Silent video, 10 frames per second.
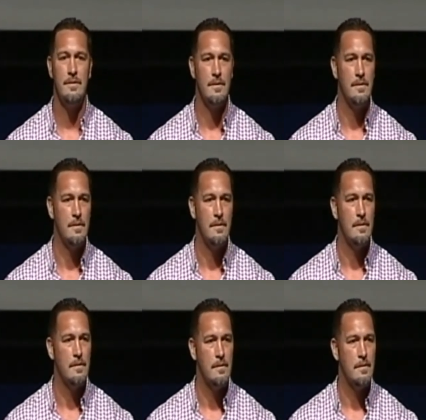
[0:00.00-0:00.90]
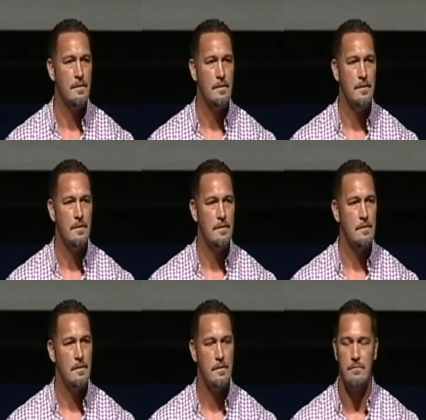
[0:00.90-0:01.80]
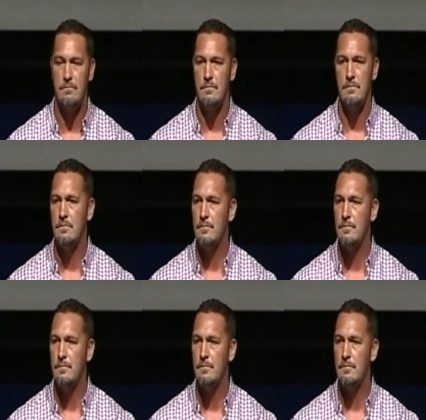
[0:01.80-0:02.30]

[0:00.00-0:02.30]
[no speech]